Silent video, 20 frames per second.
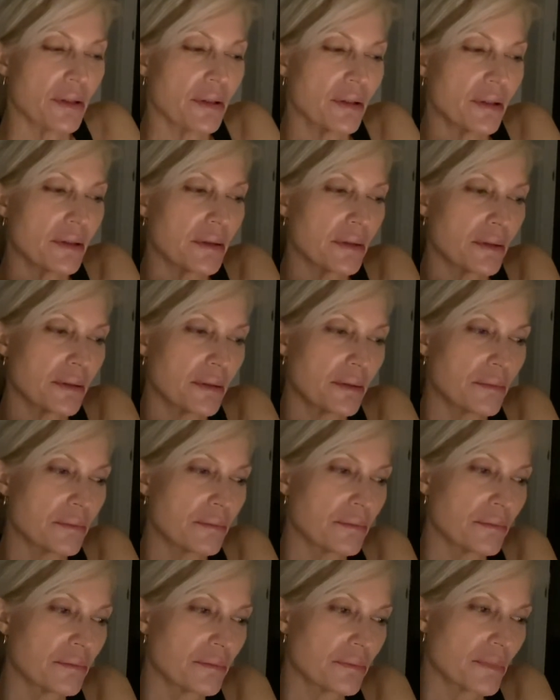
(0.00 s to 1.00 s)
Um,
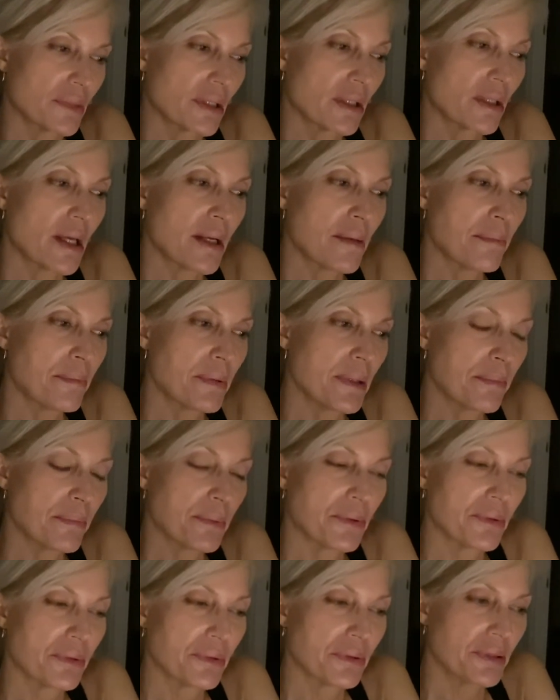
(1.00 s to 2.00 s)
a lot of
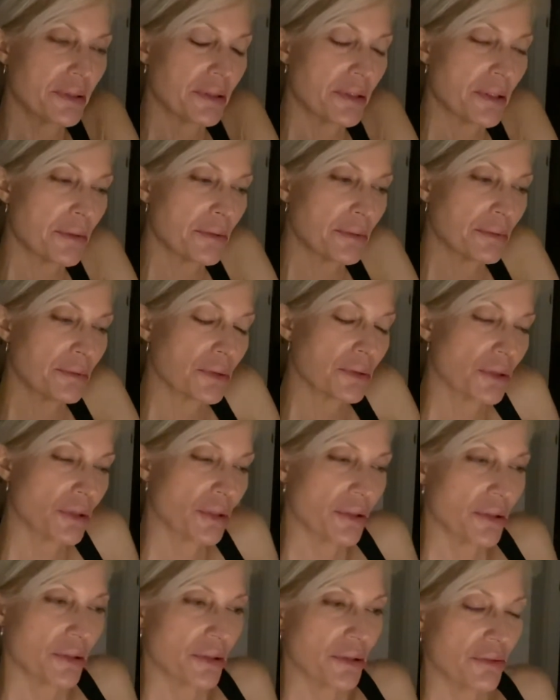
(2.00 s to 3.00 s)
people, you know,
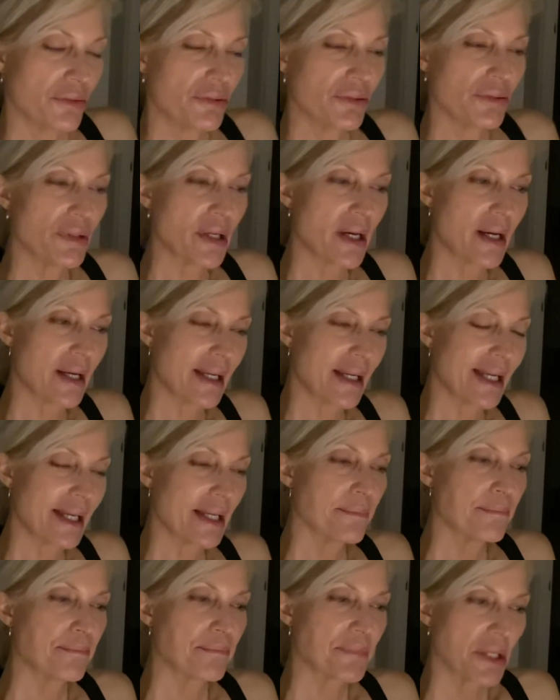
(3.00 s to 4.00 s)
do not
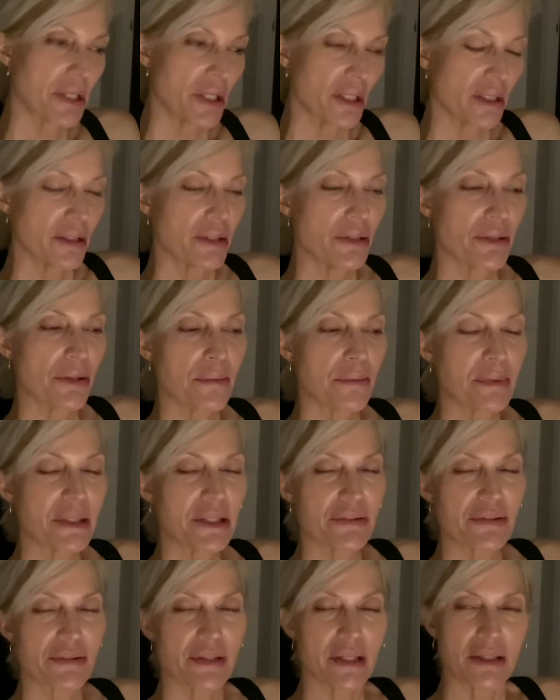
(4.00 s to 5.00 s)
you know the
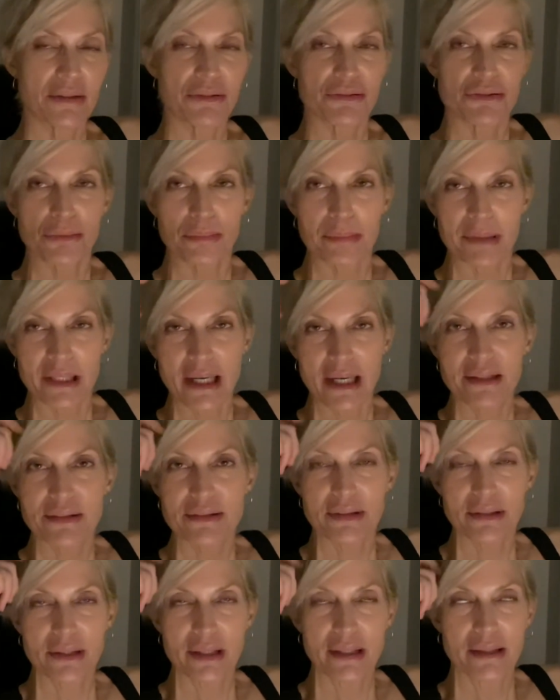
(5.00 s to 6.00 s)
biggest thing is you'll be
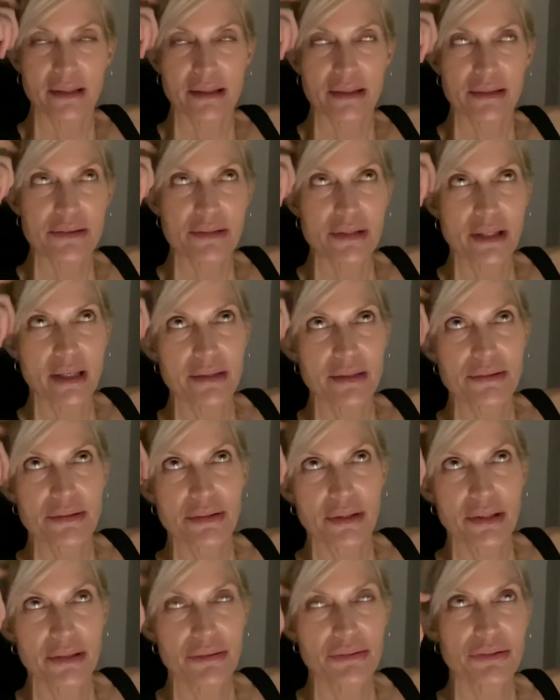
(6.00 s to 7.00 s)
isolated it's the
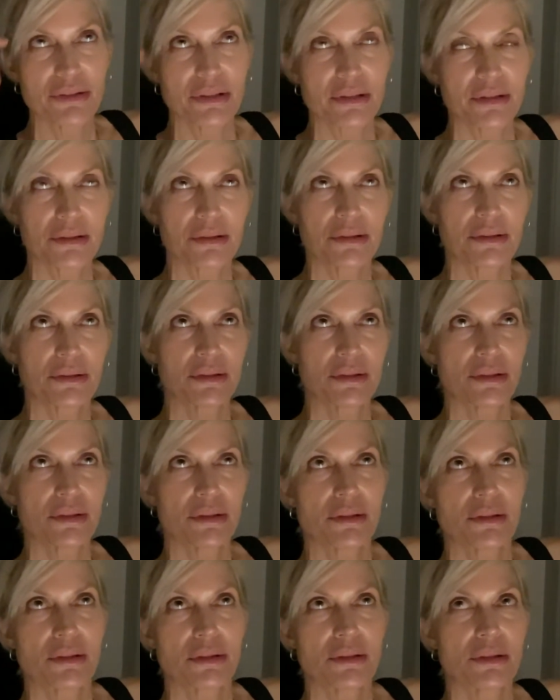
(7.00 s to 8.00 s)
isolation
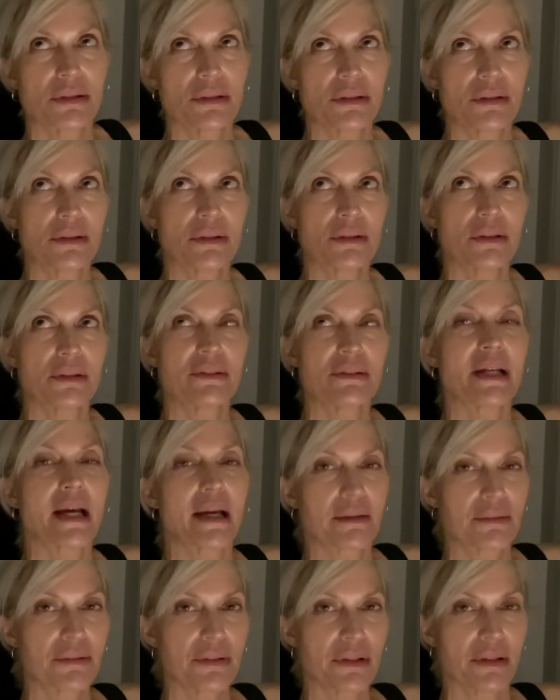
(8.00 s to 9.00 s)

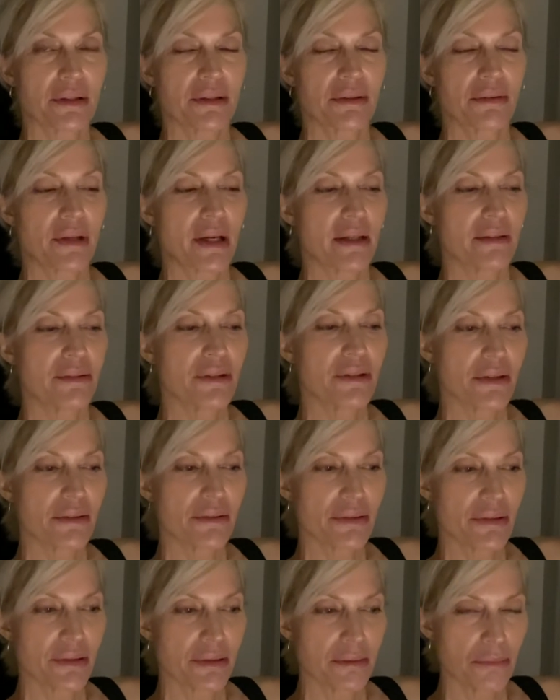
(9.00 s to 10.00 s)
tactic that does
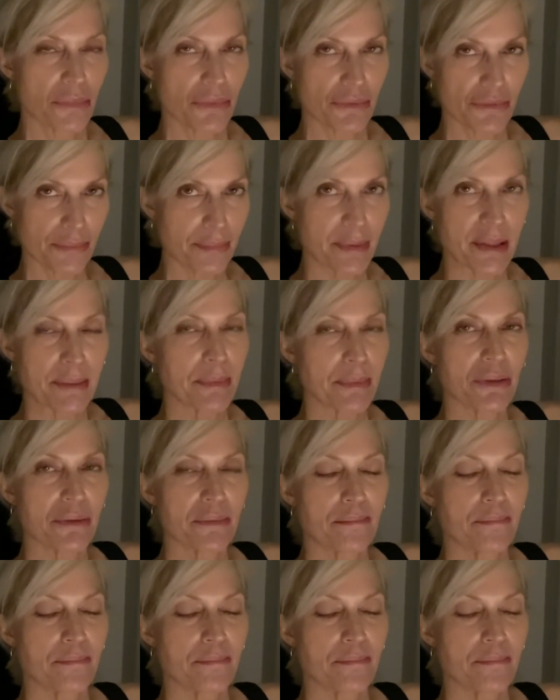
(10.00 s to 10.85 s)
in most people